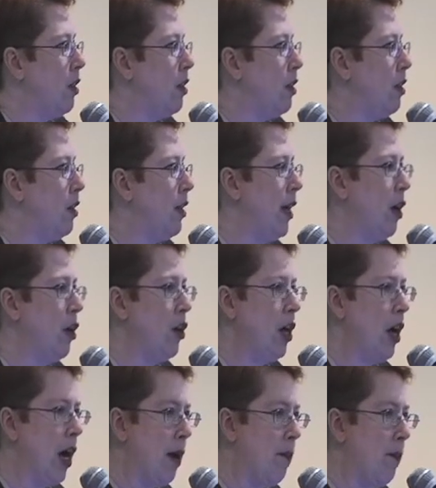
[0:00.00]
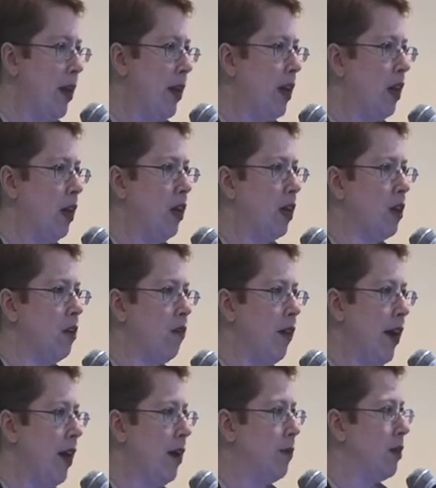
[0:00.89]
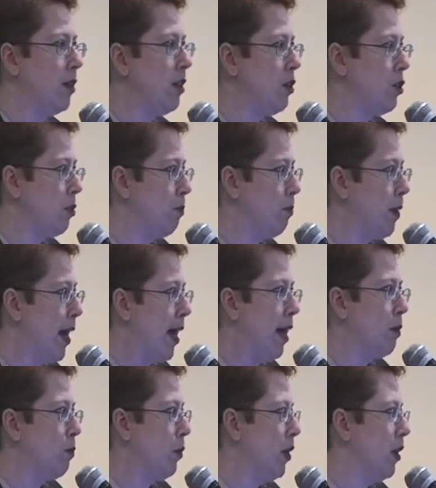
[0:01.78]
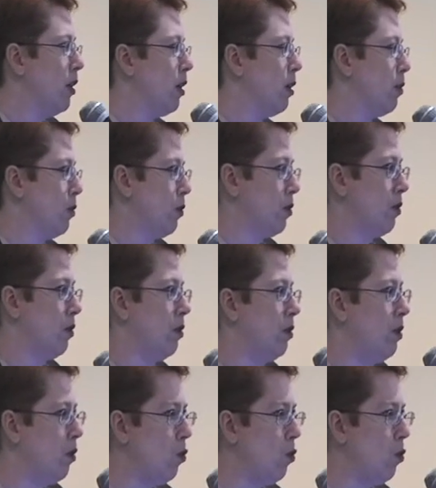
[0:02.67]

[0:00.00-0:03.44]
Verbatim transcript: They are not making a claim that these are bad windows.